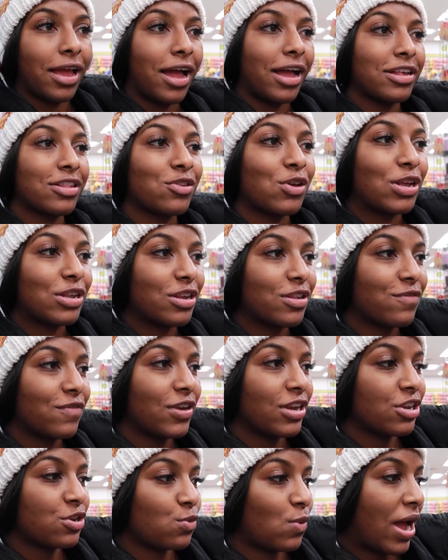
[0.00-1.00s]
Hey guys, so I just
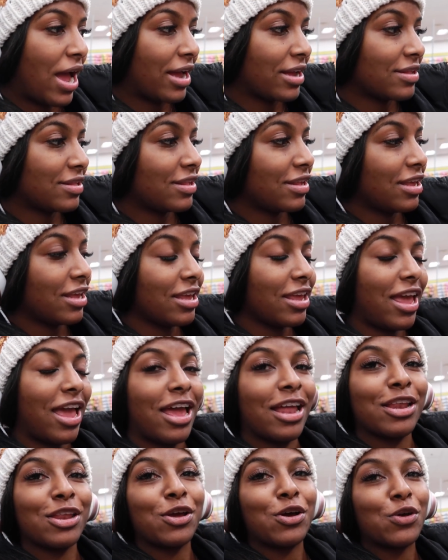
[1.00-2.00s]
finished waxing,
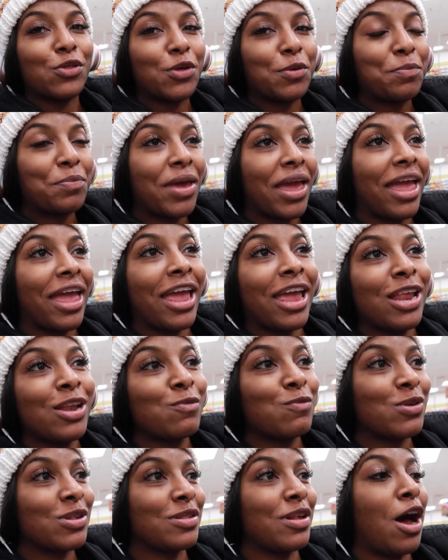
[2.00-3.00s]
and yo, the
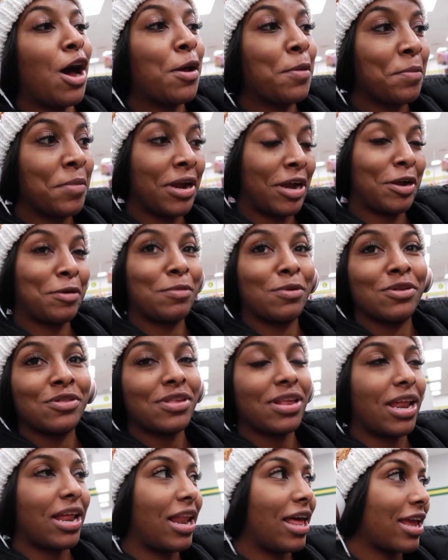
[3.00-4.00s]
pain was unbearable
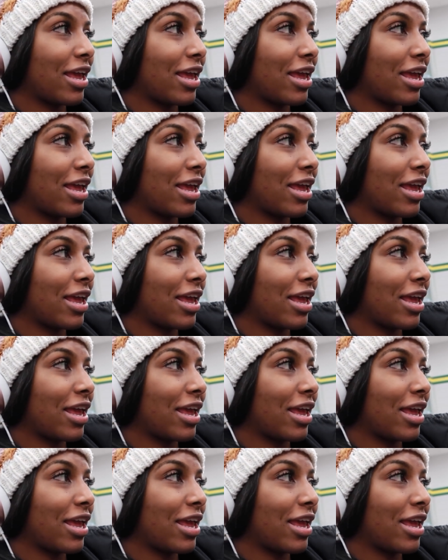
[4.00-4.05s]
today.